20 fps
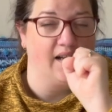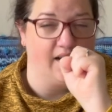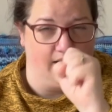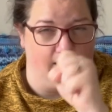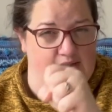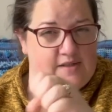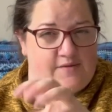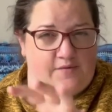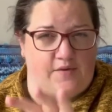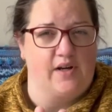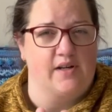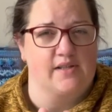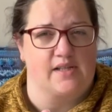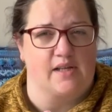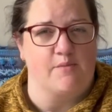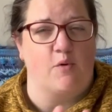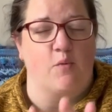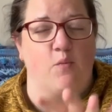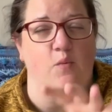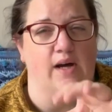As far as
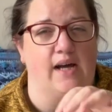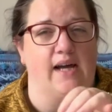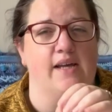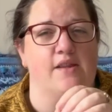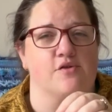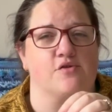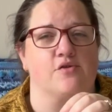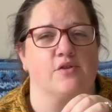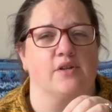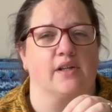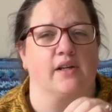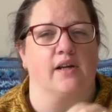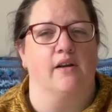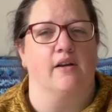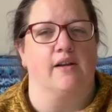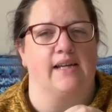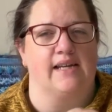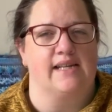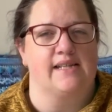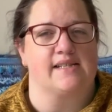I'm aware, the
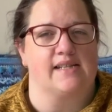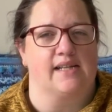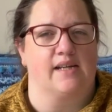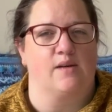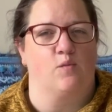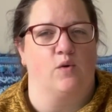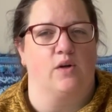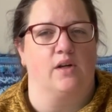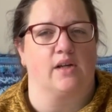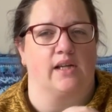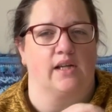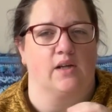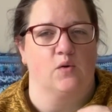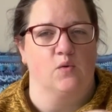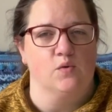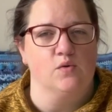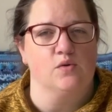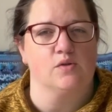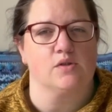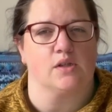Troicola is in working
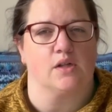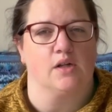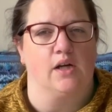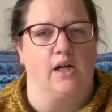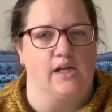order.